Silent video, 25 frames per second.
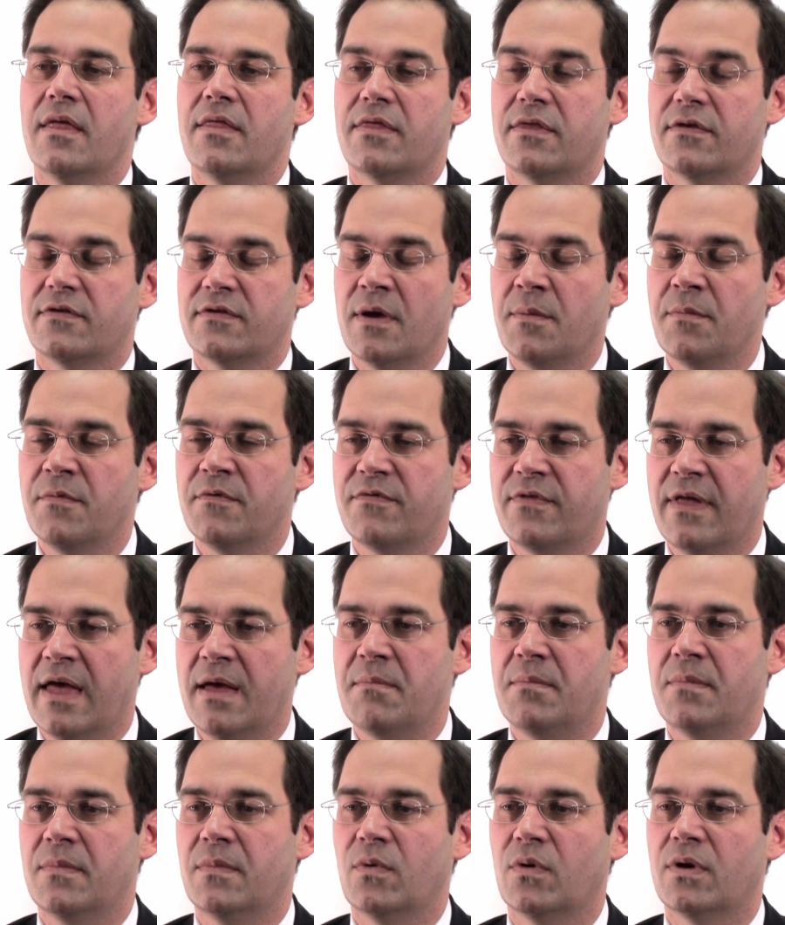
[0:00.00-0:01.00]
some of
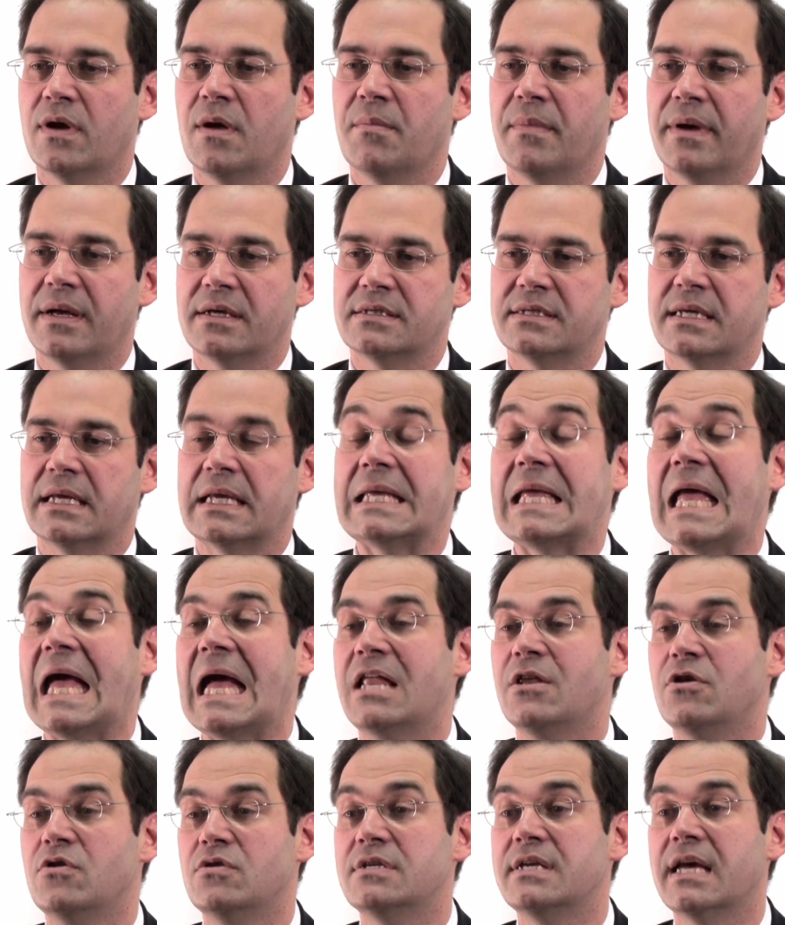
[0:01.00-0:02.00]
them will come back and say,
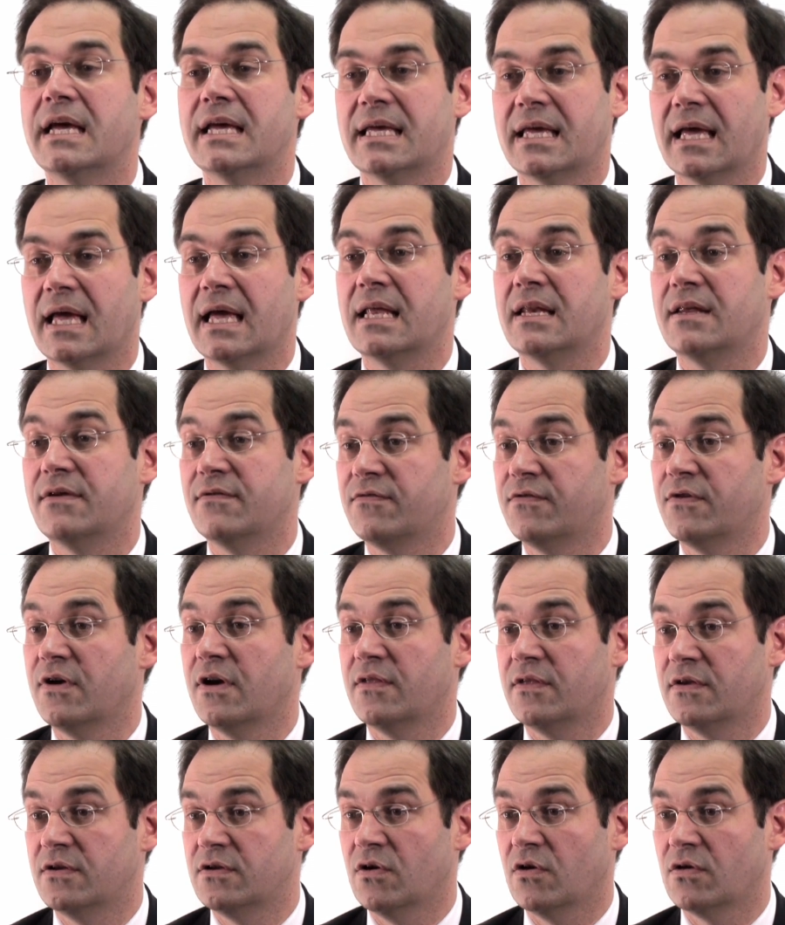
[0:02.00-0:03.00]
can you take it any
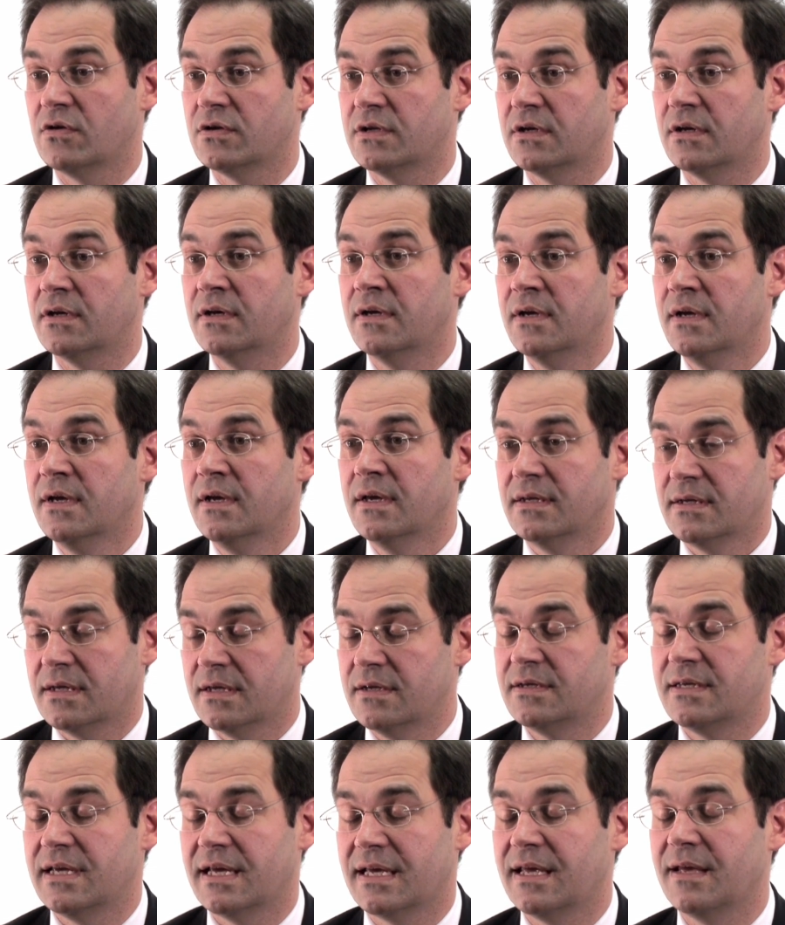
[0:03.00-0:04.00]
further, doctor?
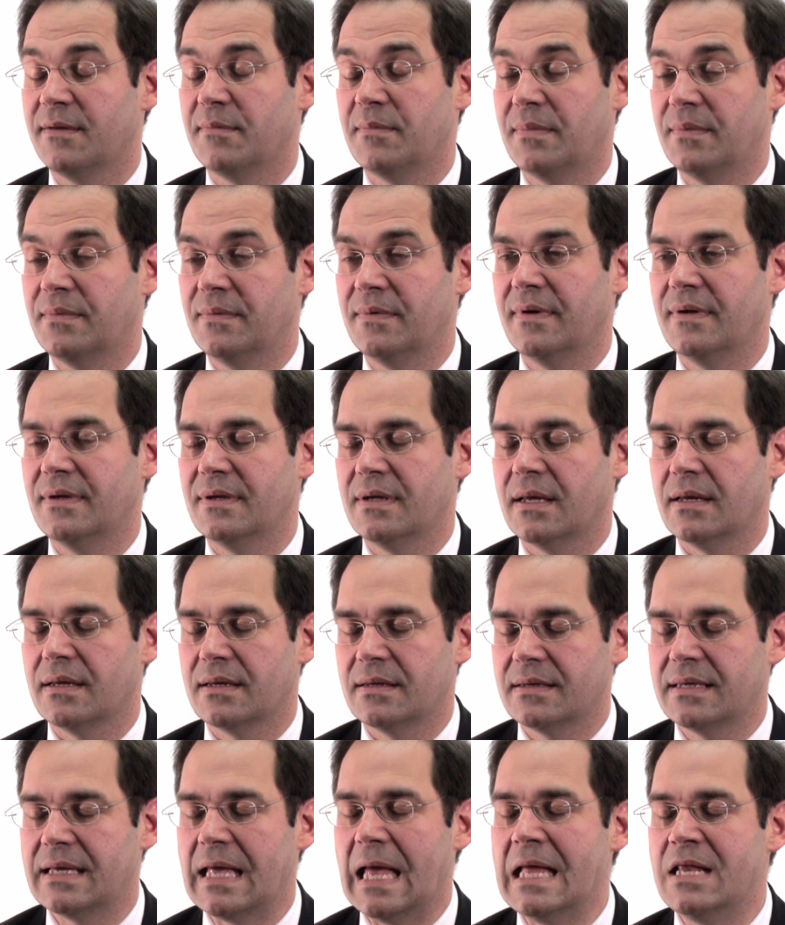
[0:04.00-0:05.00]

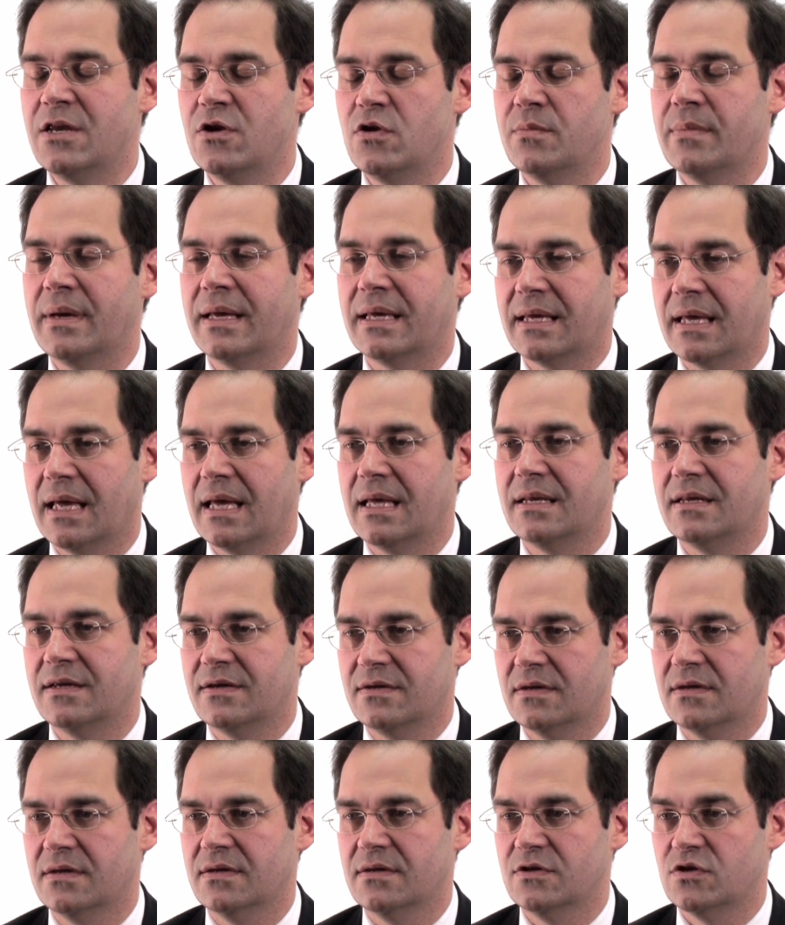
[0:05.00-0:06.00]
Can you make it
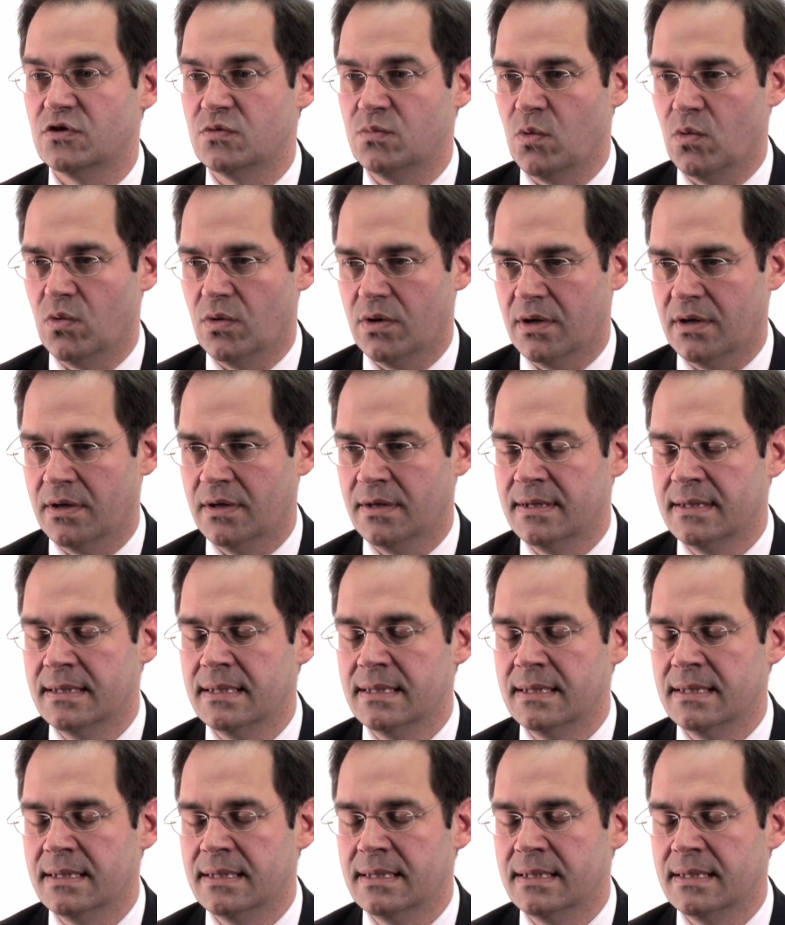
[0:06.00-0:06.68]
any smaller?